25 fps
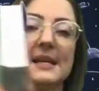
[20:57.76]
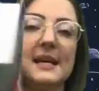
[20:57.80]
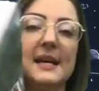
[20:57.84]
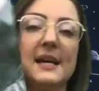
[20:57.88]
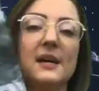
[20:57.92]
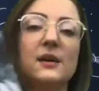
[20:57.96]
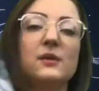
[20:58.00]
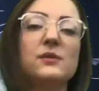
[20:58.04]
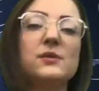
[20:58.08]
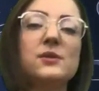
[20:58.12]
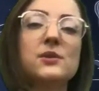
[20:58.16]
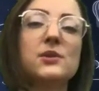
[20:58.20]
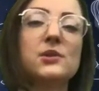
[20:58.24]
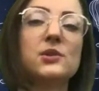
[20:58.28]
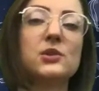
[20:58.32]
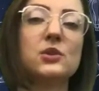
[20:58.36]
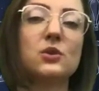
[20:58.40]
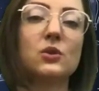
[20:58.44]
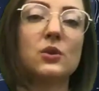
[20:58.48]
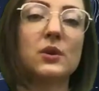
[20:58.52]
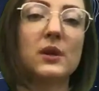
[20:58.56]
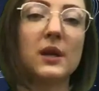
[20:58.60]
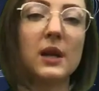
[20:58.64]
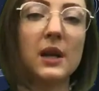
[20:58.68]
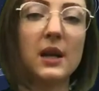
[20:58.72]
house
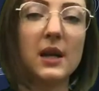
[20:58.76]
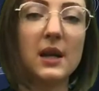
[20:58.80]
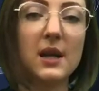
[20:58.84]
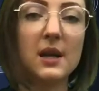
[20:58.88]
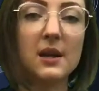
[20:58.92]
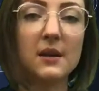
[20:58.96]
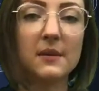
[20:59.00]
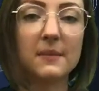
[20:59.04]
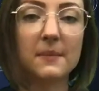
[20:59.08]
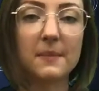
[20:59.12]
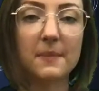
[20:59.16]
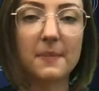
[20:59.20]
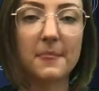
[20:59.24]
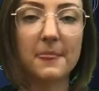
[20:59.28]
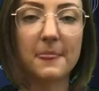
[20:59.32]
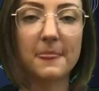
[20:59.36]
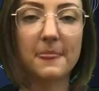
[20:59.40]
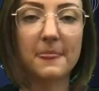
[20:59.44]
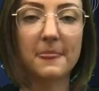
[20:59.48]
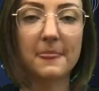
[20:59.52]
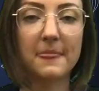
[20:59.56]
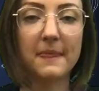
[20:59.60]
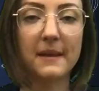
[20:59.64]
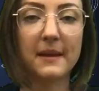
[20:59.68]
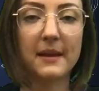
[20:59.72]
story.
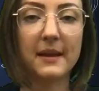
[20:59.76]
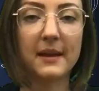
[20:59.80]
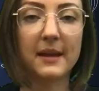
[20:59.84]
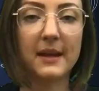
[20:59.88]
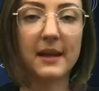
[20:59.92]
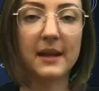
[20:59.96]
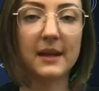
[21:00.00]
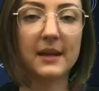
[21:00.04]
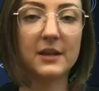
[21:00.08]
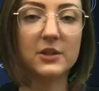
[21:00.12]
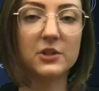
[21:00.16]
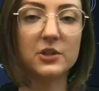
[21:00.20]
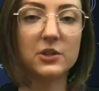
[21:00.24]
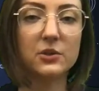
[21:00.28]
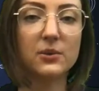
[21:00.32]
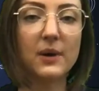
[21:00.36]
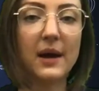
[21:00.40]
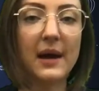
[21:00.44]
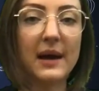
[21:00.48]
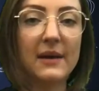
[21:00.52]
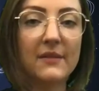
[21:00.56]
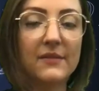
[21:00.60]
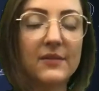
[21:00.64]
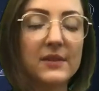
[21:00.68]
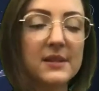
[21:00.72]
And I do have